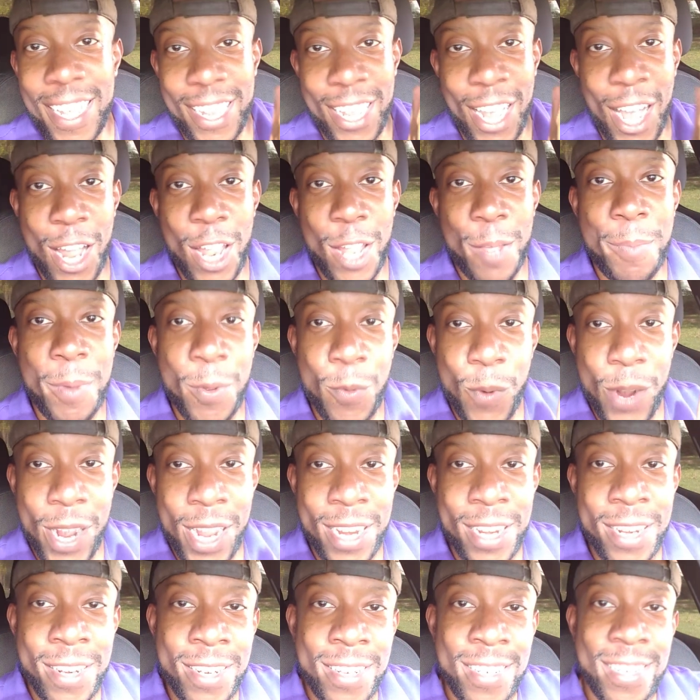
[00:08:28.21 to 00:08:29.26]
y'all have been
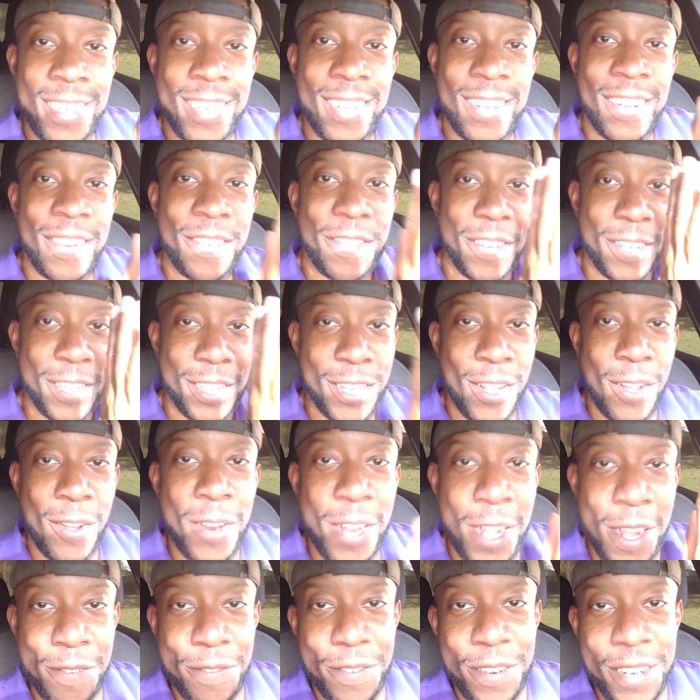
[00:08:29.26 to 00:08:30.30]
waiting for so
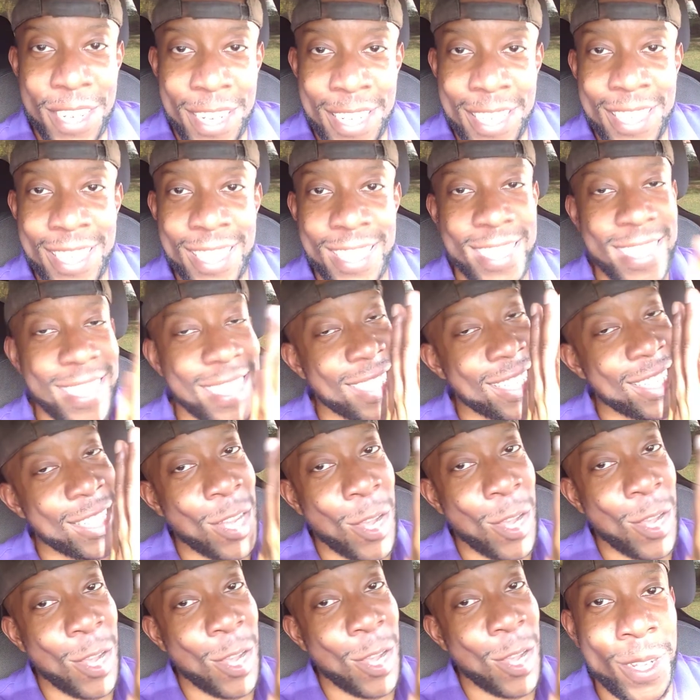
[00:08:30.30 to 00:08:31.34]
long for this.
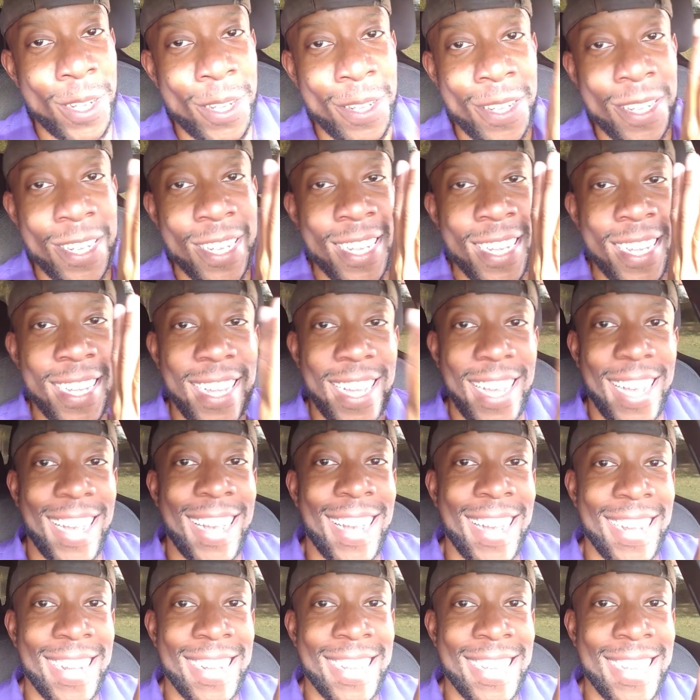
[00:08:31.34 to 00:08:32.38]
So I will
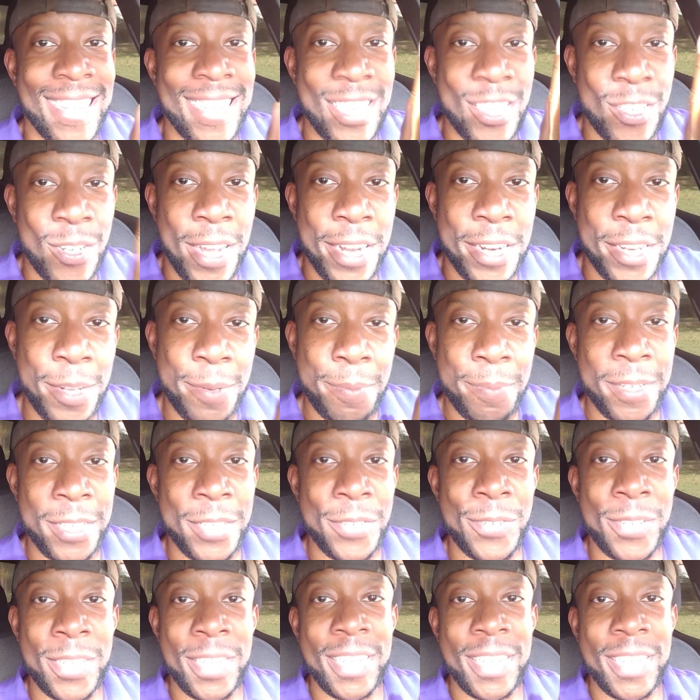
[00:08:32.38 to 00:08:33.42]
I'll uh, get you out of your
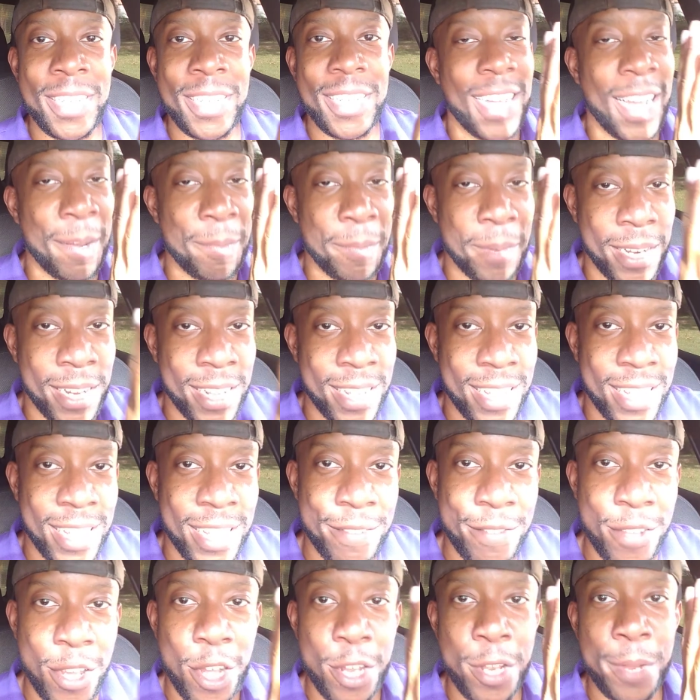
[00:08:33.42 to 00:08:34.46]
misery. I'm going to
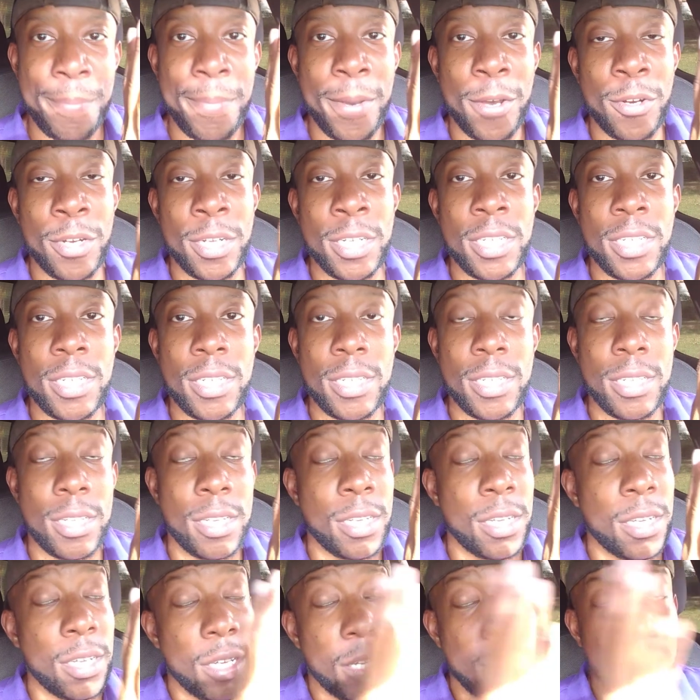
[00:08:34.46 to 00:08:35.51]
give y'all the bonus.
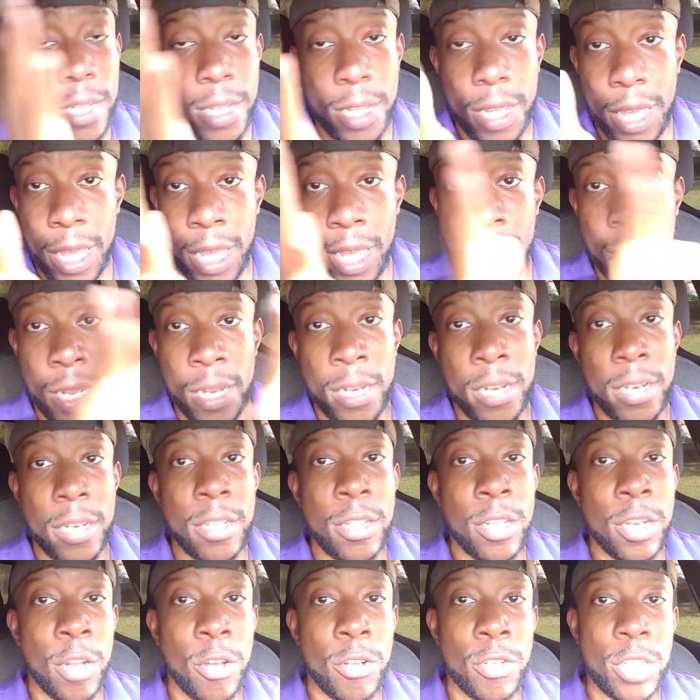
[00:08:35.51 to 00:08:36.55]
And,
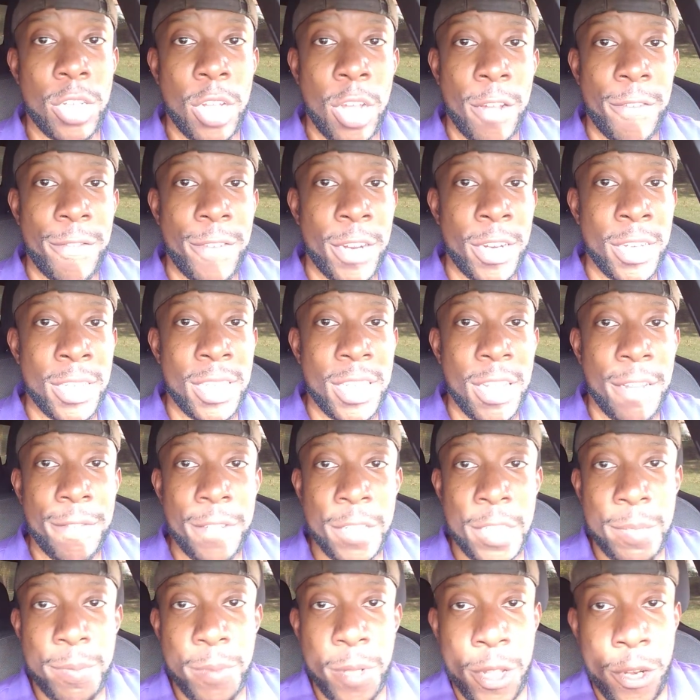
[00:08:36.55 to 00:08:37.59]
you know, it's all very
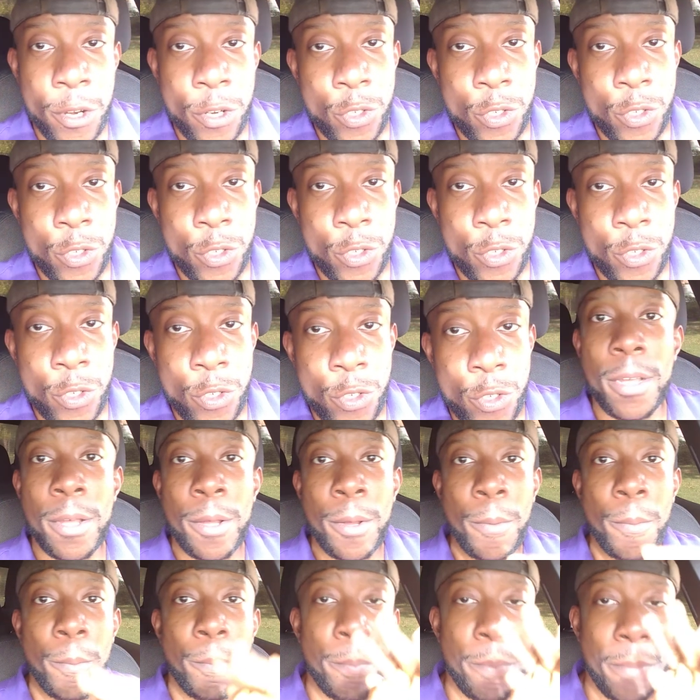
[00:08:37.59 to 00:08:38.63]
self-explanatory.
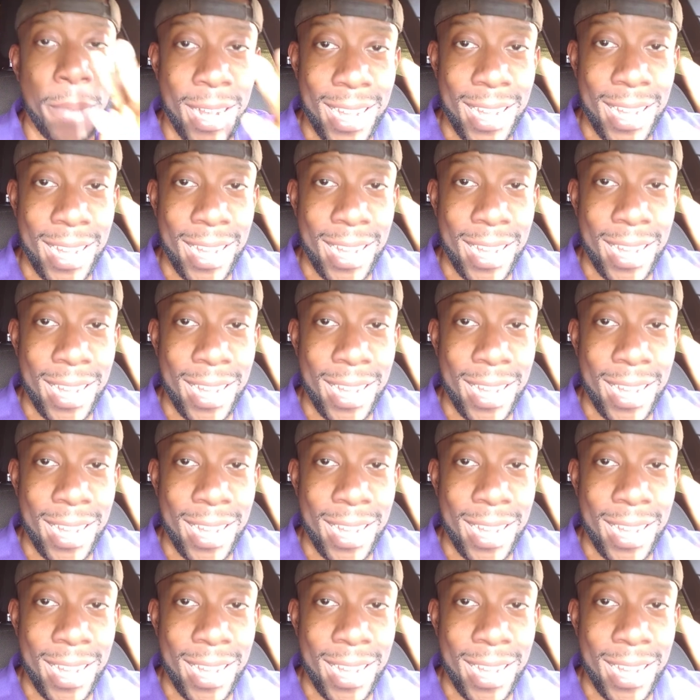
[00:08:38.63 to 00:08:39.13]
But